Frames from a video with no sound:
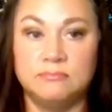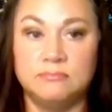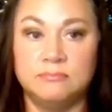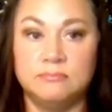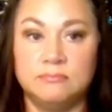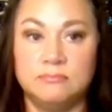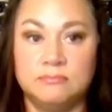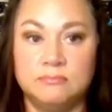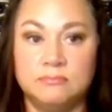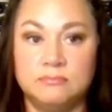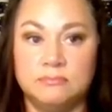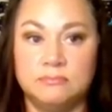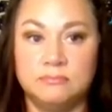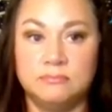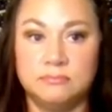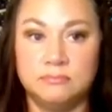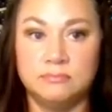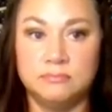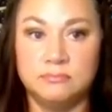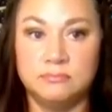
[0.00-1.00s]

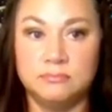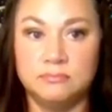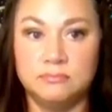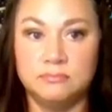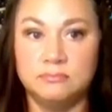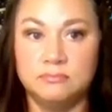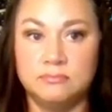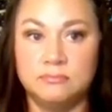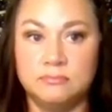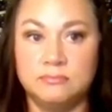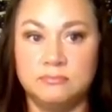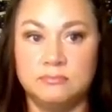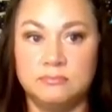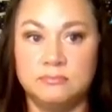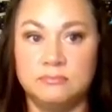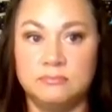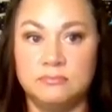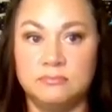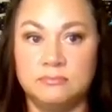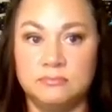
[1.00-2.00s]

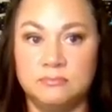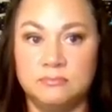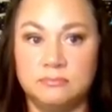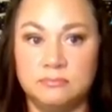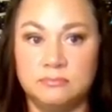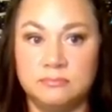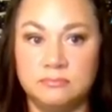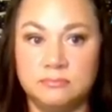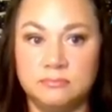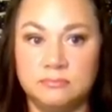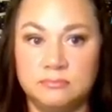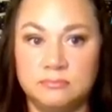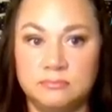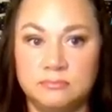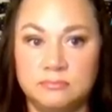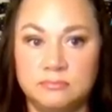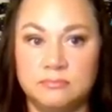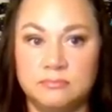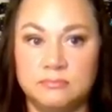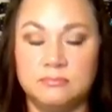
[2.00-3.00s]

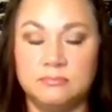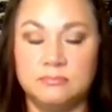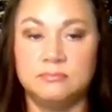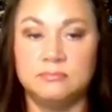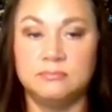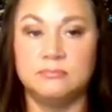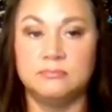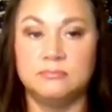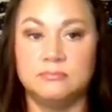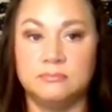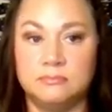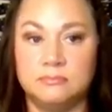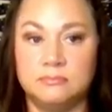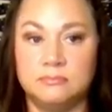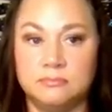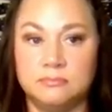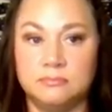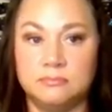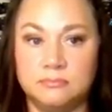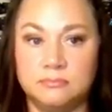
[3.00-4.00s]

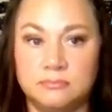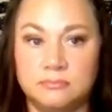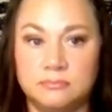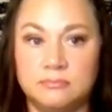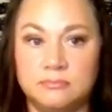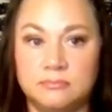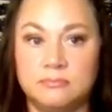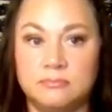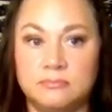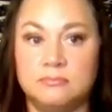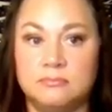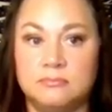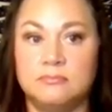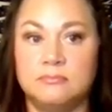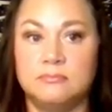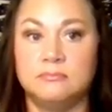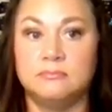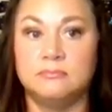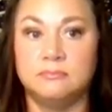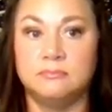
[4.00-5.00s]

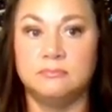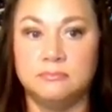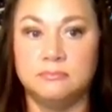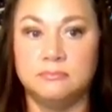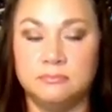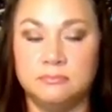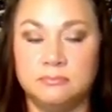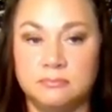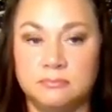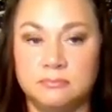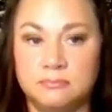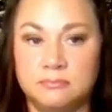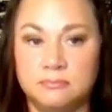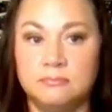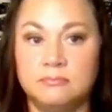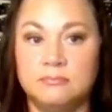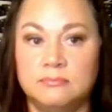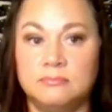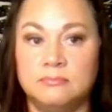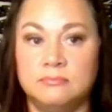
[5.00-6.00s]

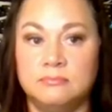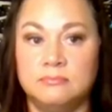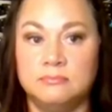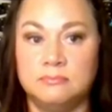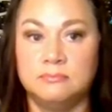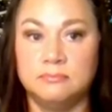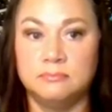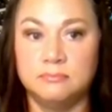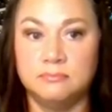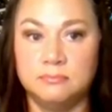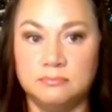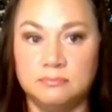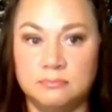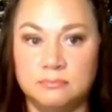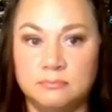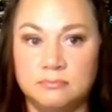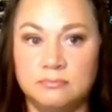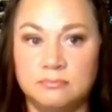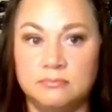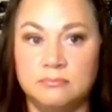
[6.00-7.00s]

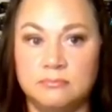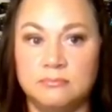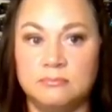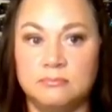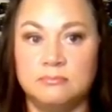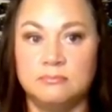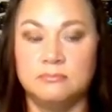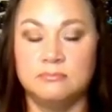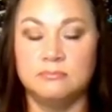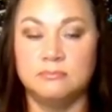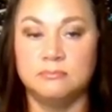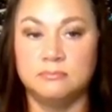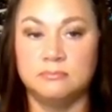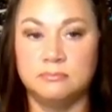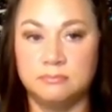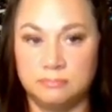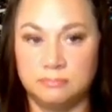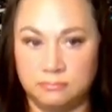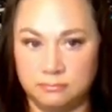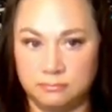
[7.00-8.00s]
No words are spoken by the person on screen.